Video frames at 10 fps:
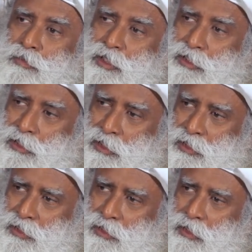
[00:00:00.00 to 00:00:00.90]
means
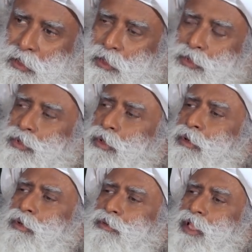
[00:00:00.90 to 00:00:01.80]
this,
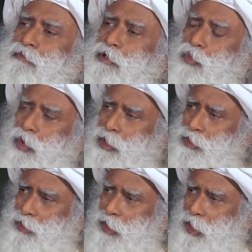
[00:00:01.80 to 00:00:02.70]
so they will
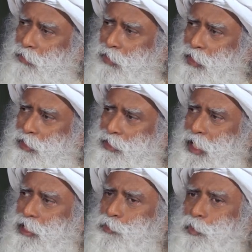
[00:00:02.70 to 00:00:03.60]
volunteer in various
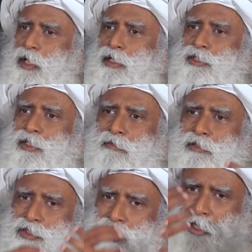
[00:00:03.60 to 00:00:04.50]
aspects, they
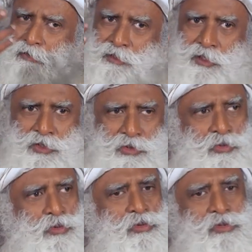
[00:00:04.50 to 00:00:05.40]
will serve in the
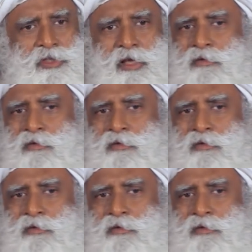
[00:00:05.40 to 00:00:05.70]
schools, they